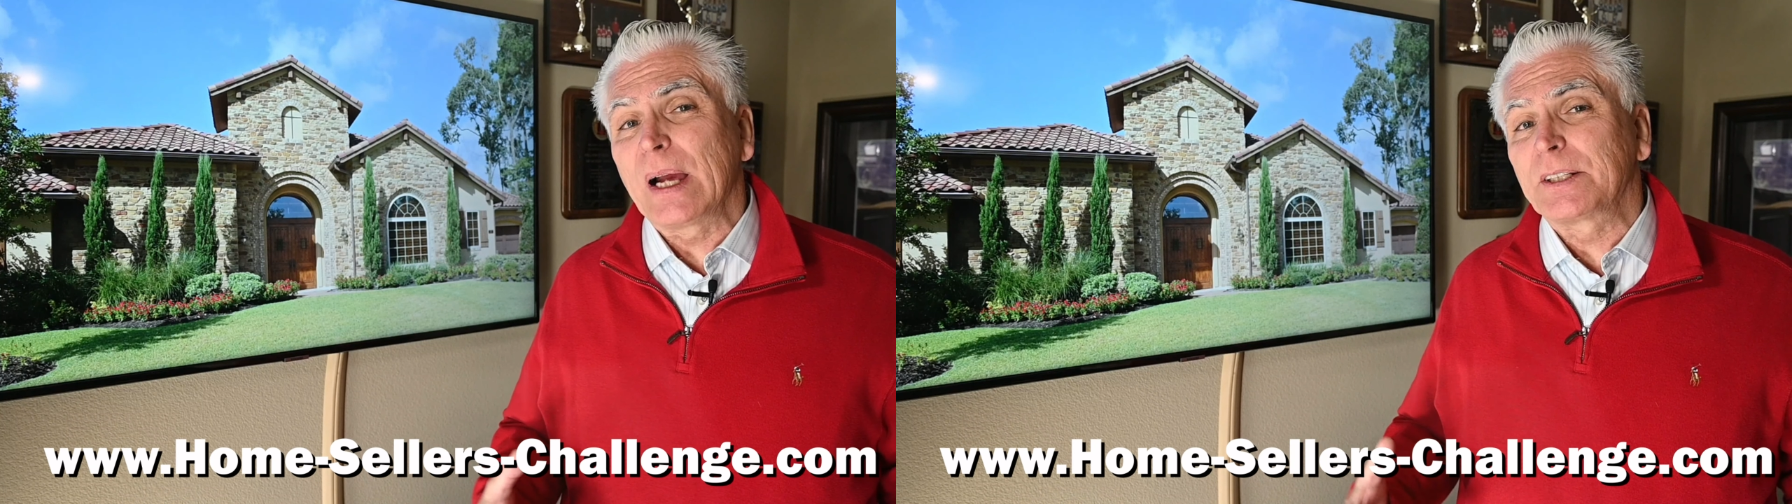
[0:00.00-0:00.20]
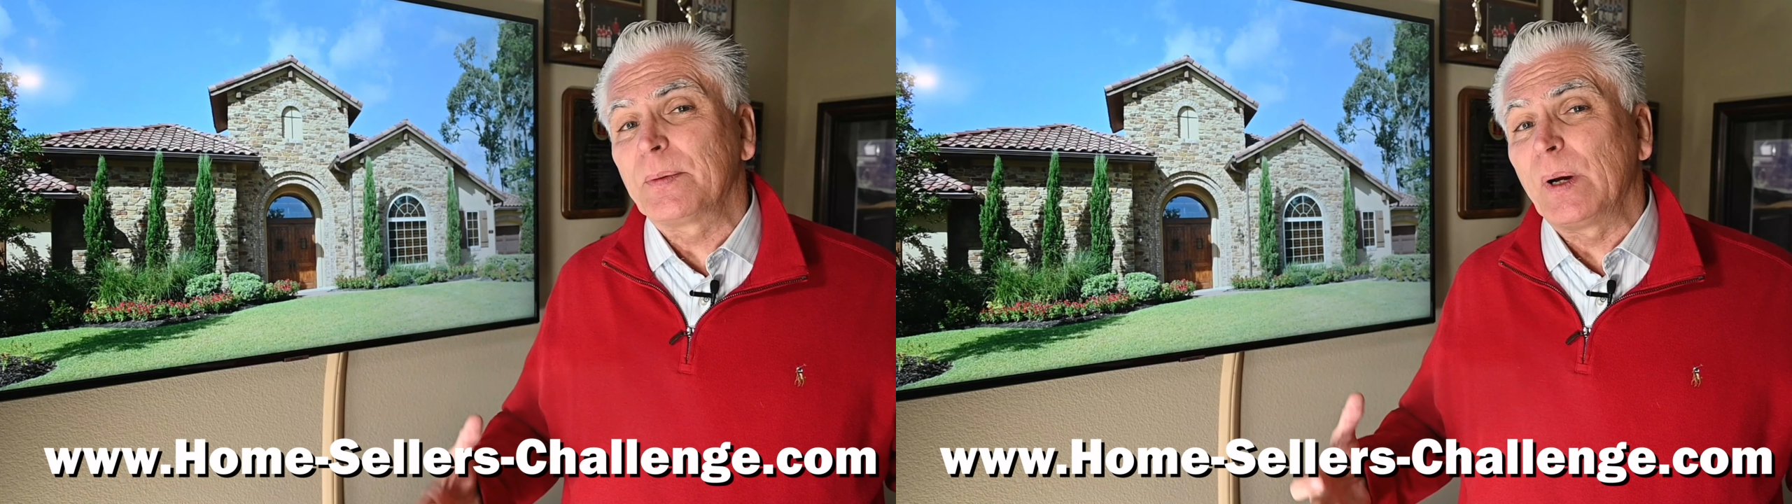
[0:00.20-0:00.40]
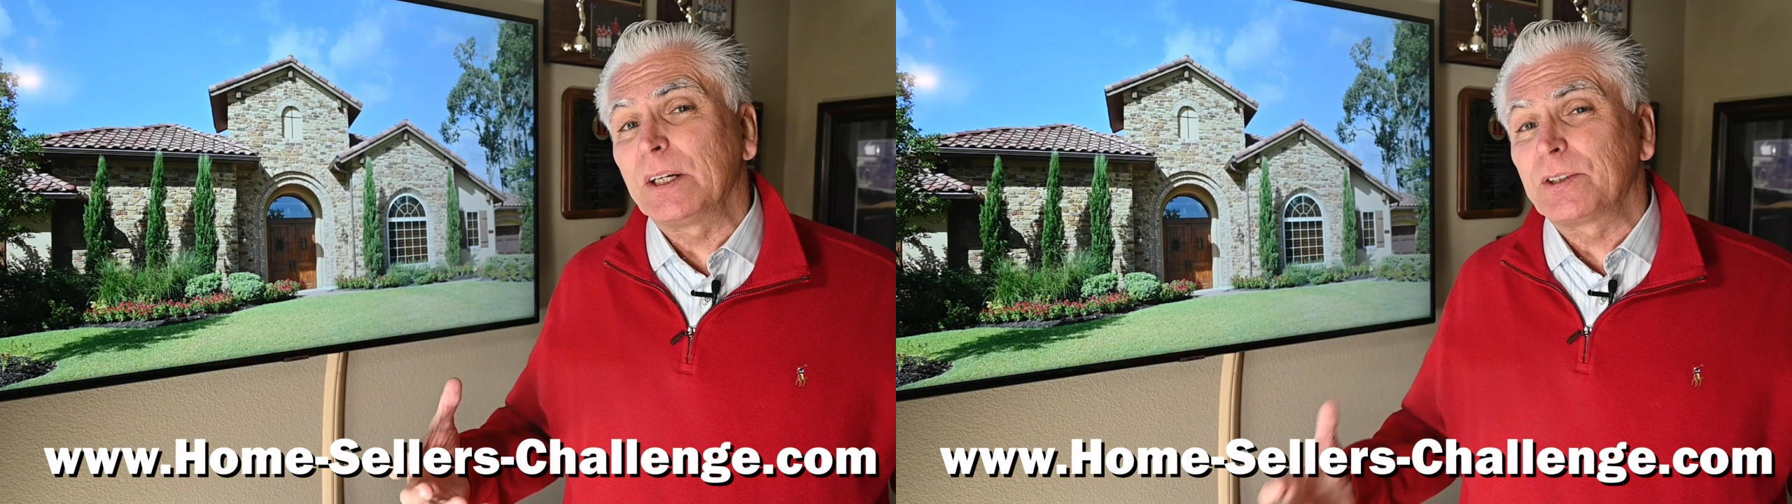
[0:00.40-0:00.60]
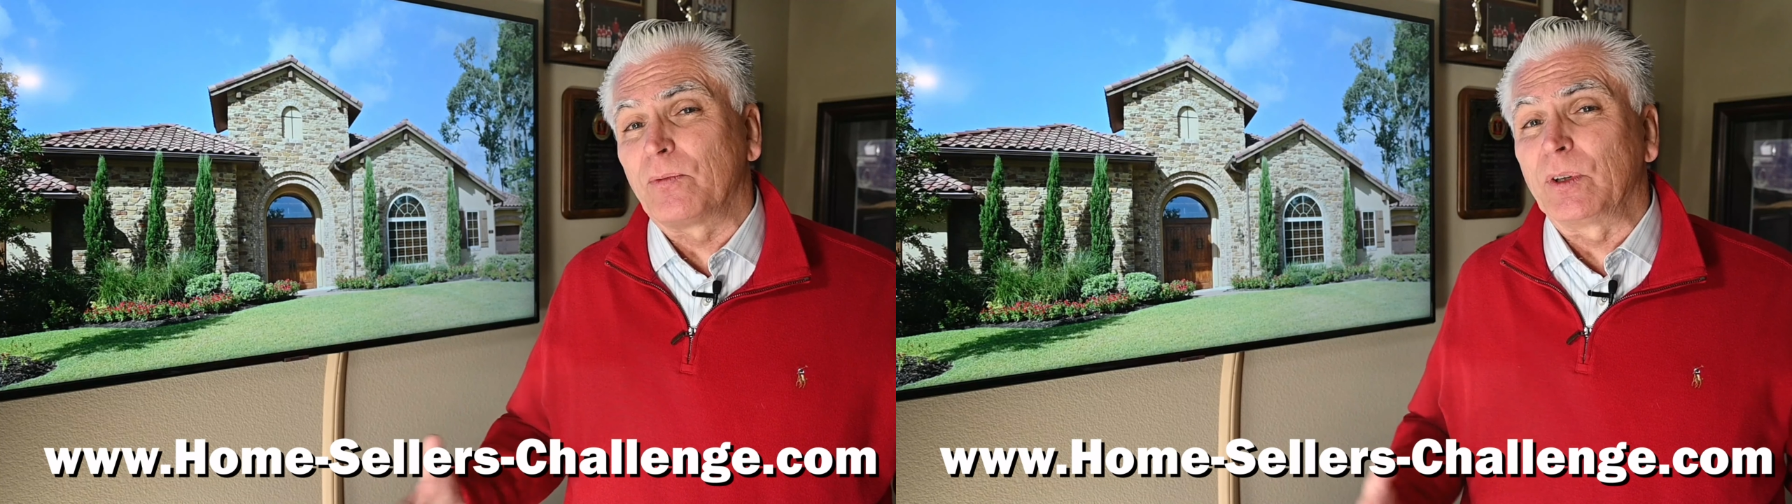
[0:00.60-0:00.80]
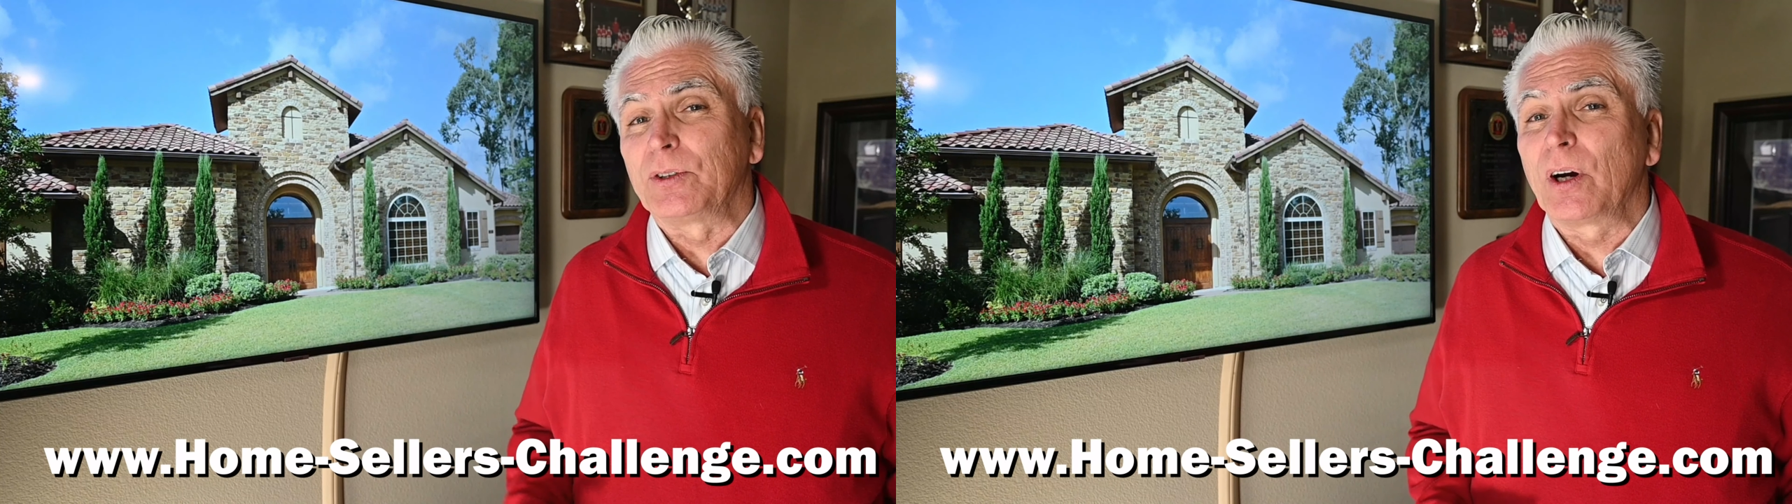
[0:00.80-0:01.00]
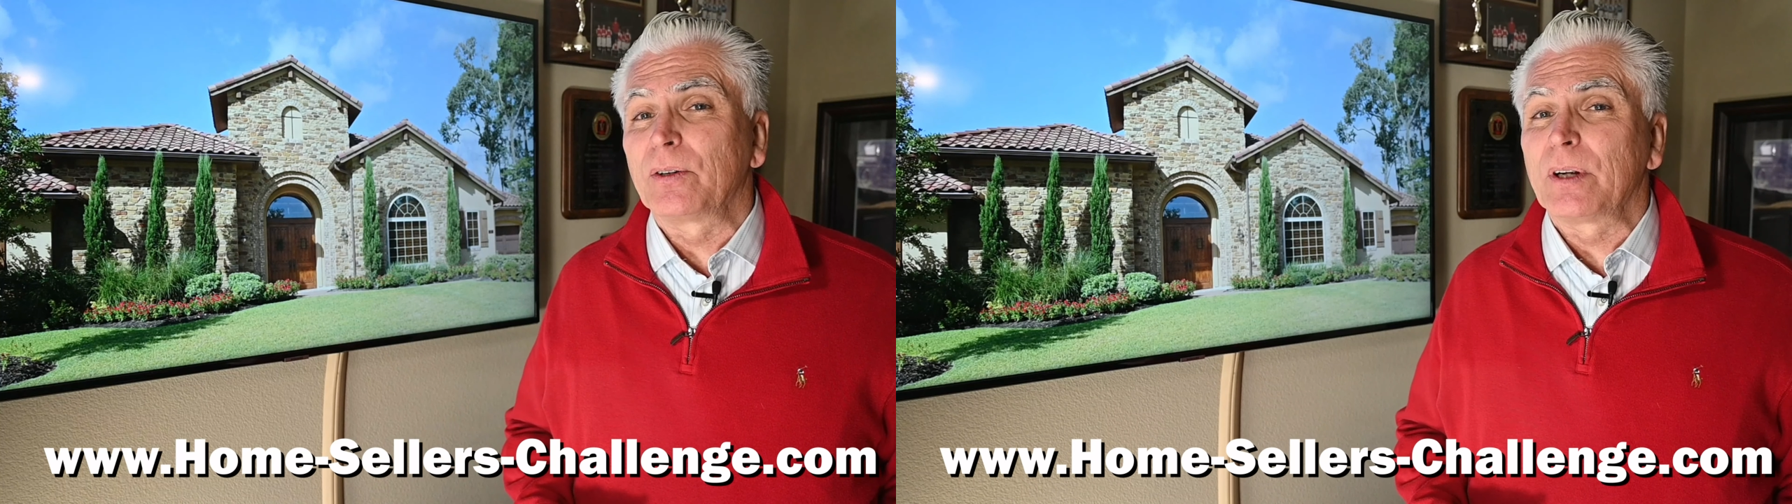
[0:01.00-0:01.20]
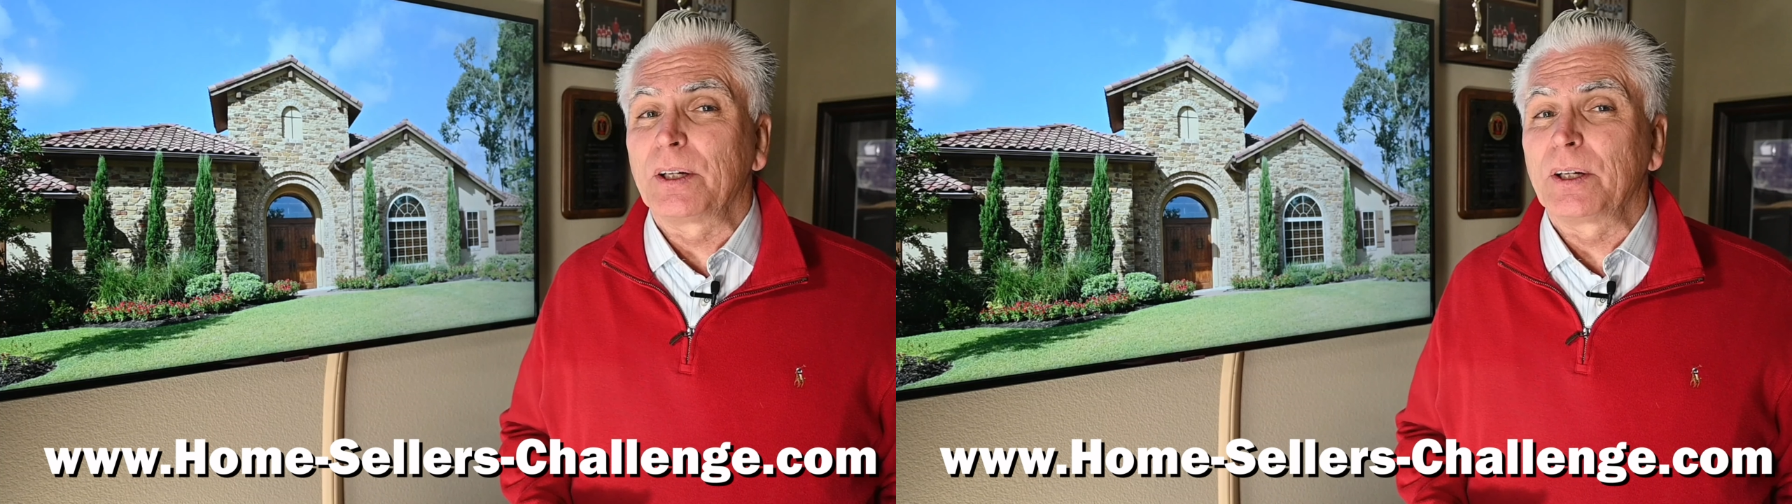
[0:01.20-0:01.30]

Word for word: maximize the return